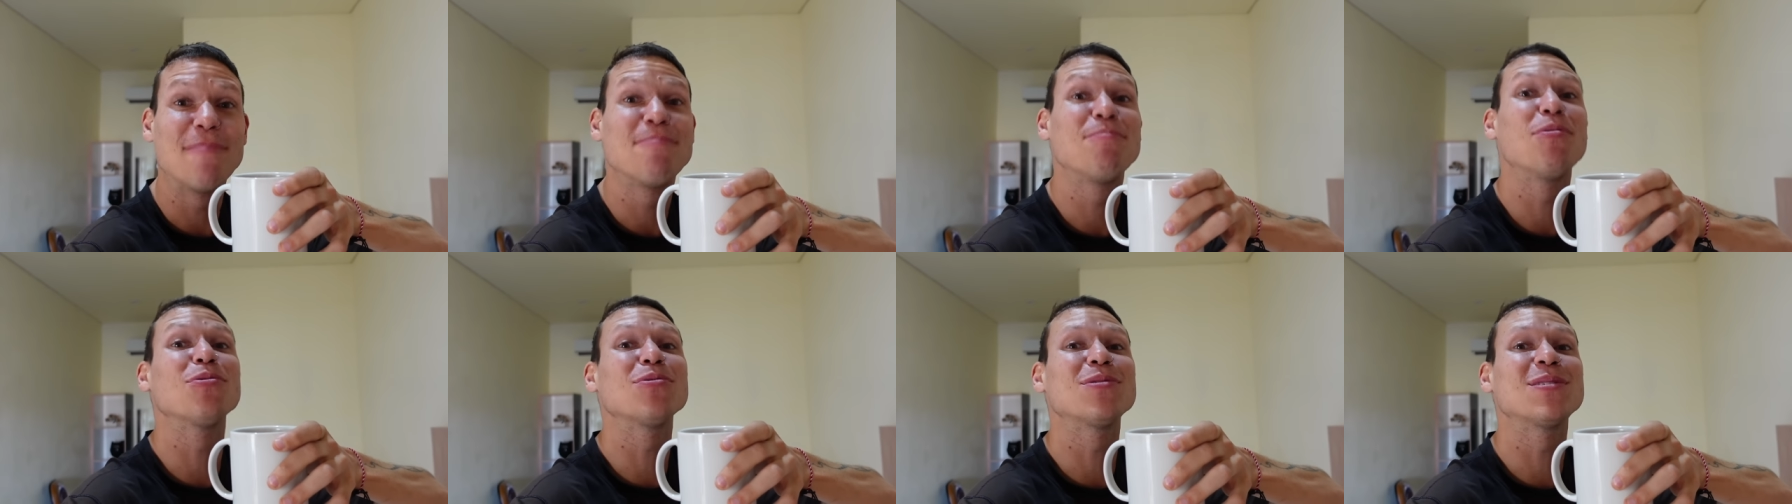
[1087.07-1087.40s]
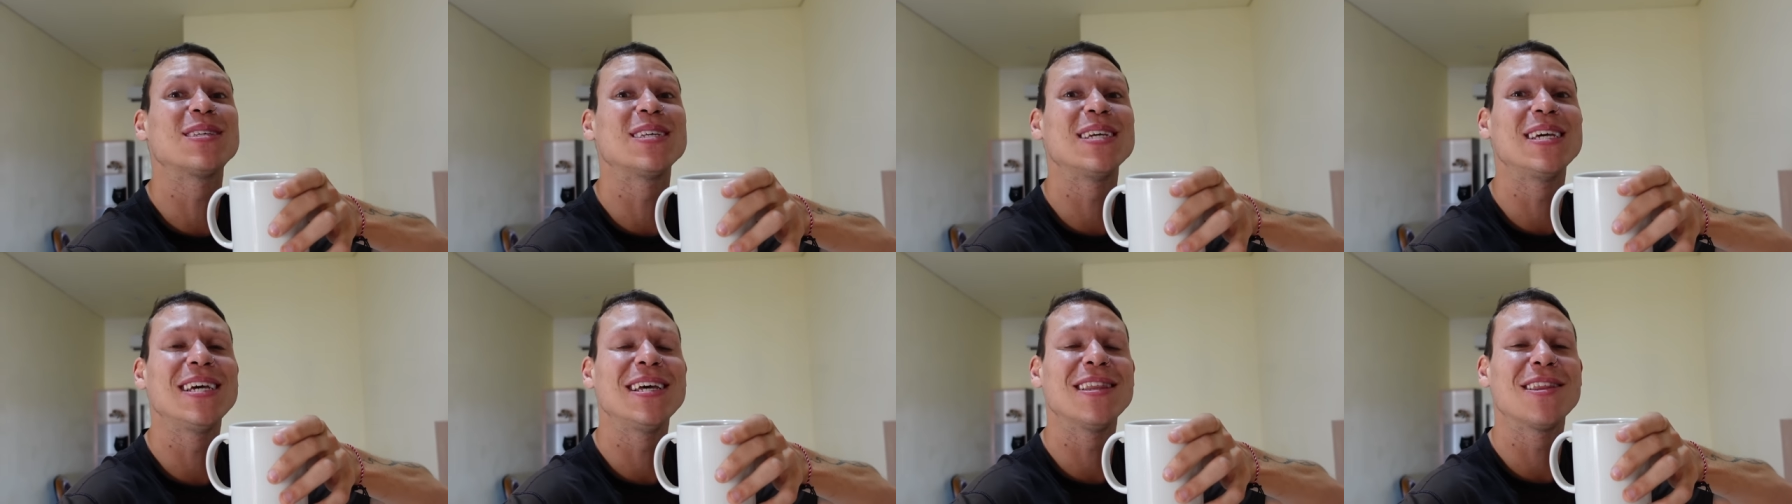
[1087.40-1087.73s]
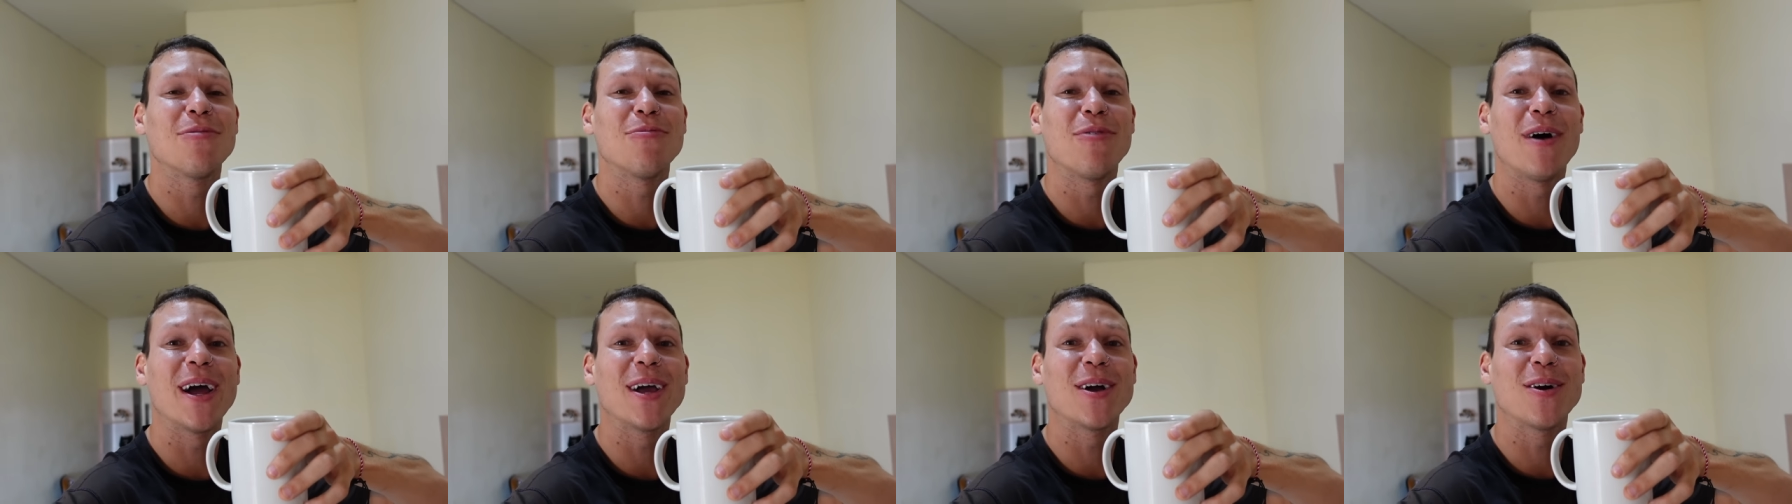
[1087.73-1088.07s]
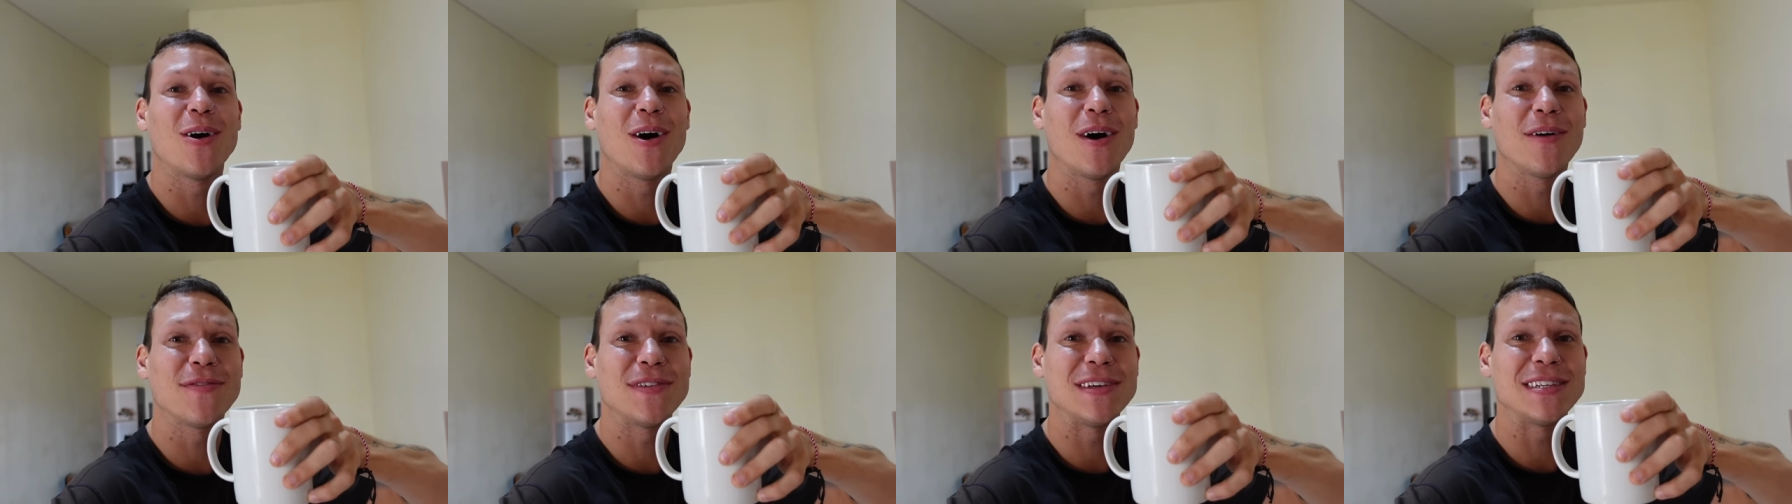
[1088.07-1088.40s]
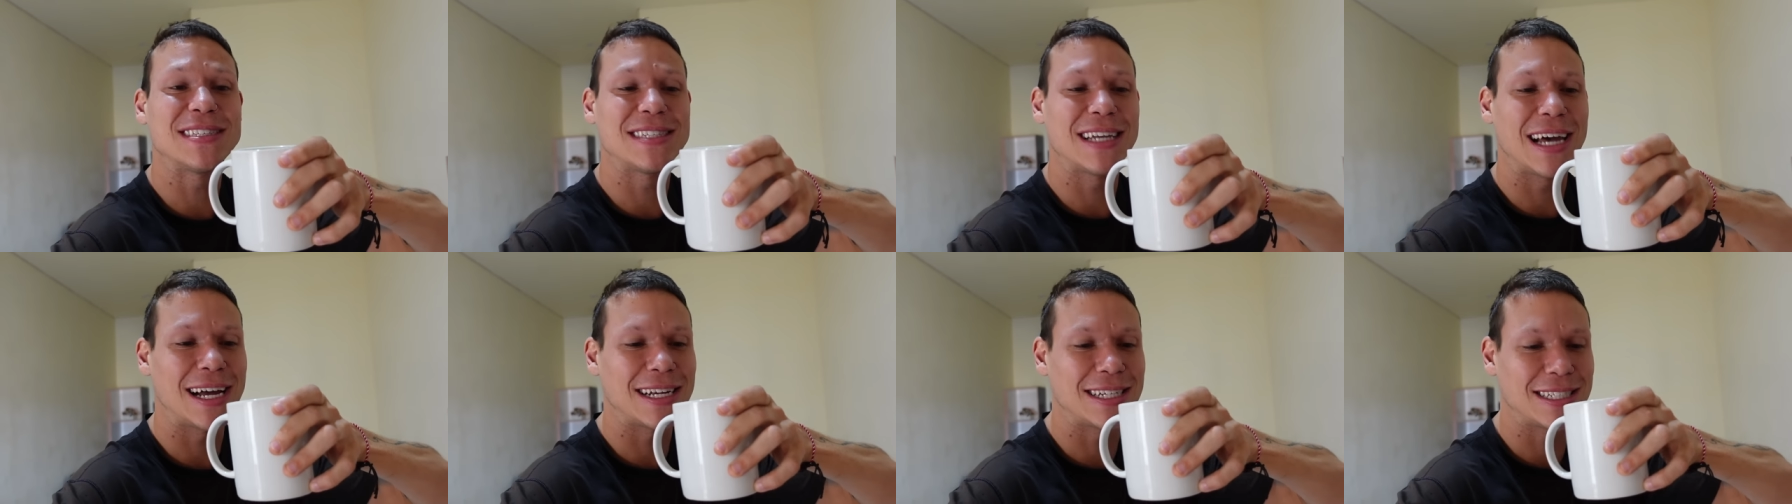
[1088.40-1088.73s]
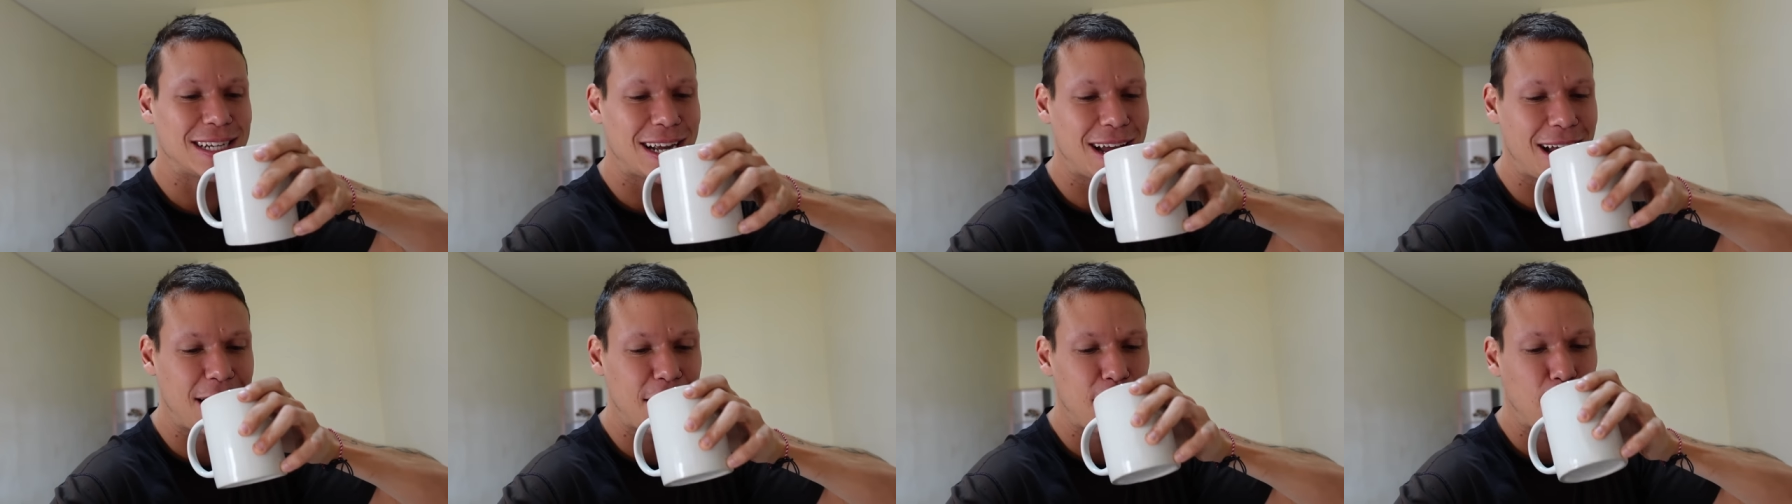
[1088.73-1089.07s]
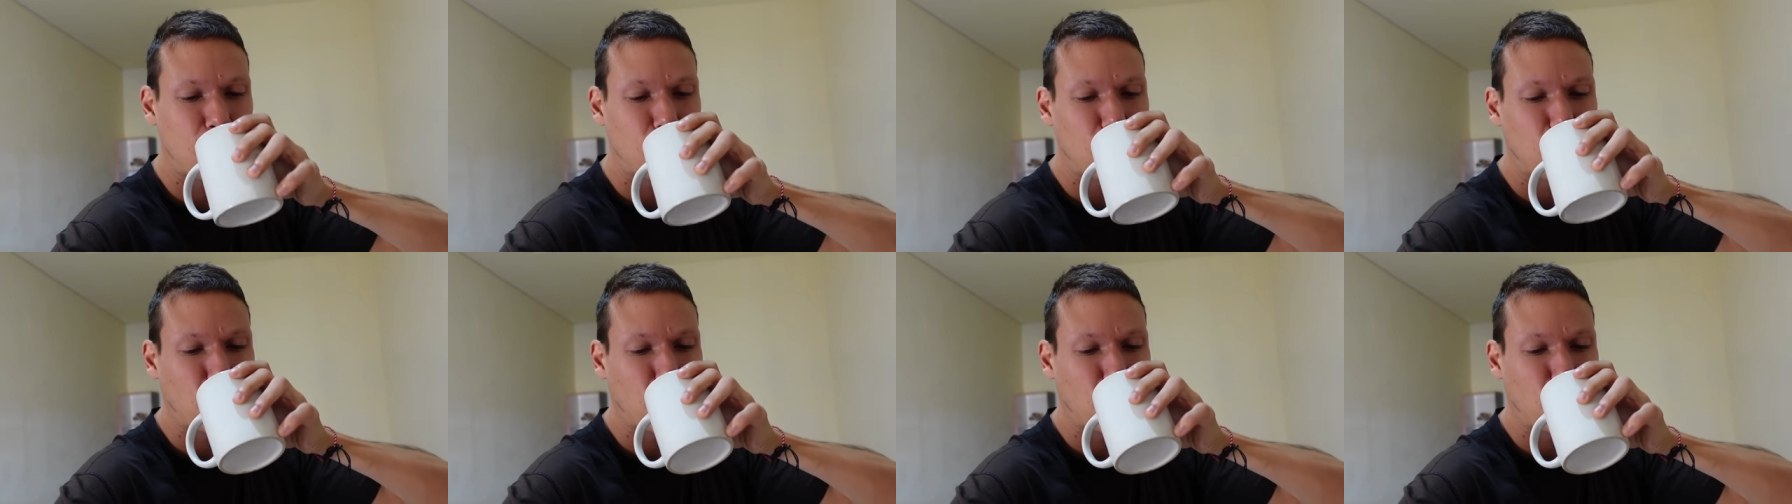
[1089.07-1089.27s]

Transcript: puti, the white coffee sachet.